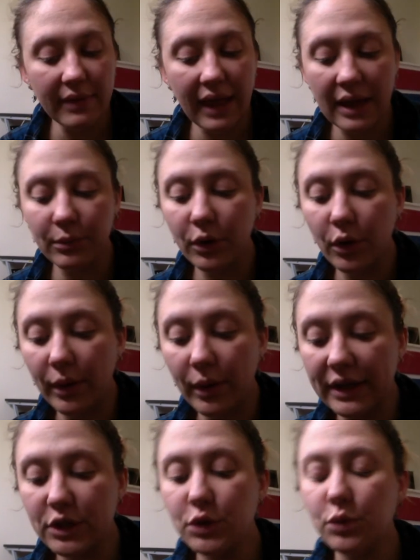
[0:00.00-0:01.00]
And we're
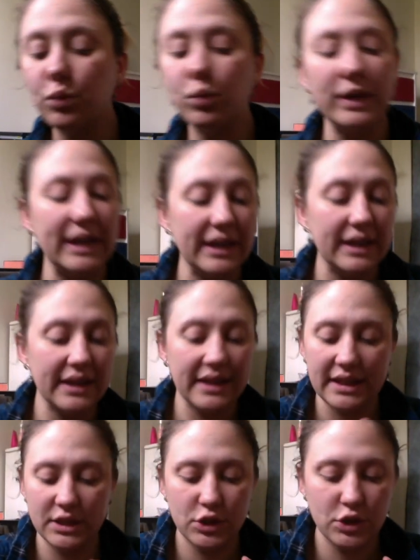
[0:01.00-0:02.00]
going to read
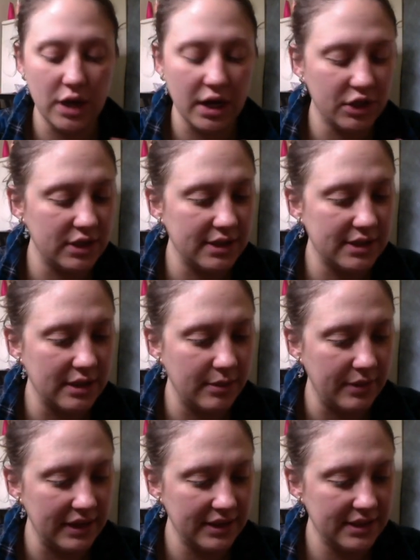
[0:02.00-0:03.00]
the instructions a
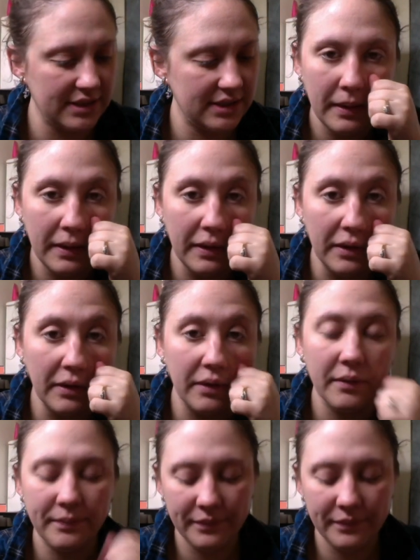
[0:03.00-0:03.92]
bit here.